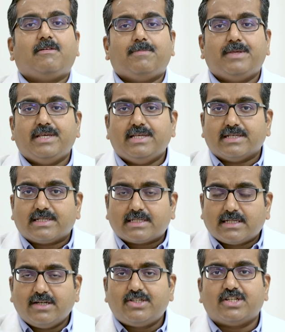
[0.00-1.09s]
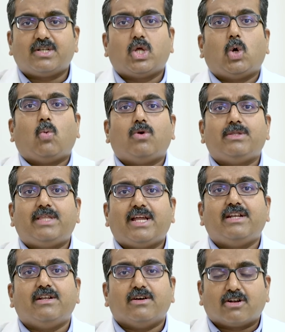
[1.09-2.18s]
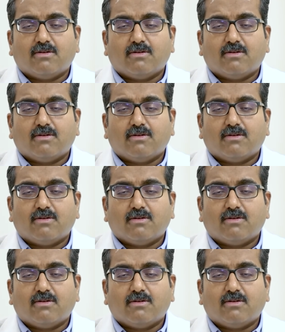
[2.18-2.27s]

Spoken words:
the surgeon would then